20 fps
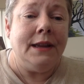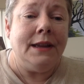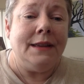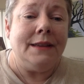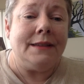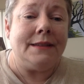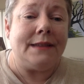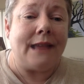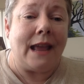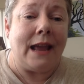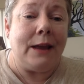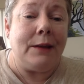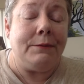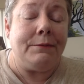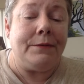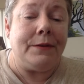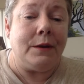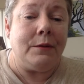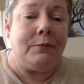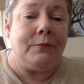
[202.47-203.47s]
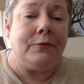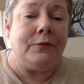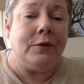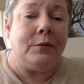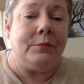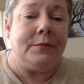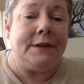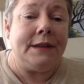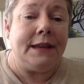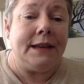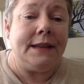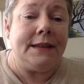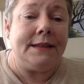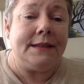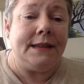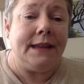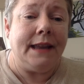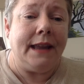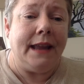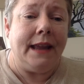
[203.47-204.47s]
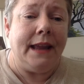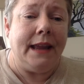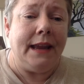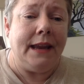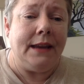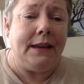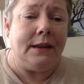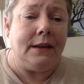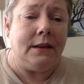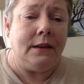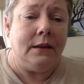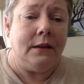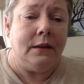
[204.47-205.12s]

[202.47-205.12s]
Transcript: save them from Tennessee heat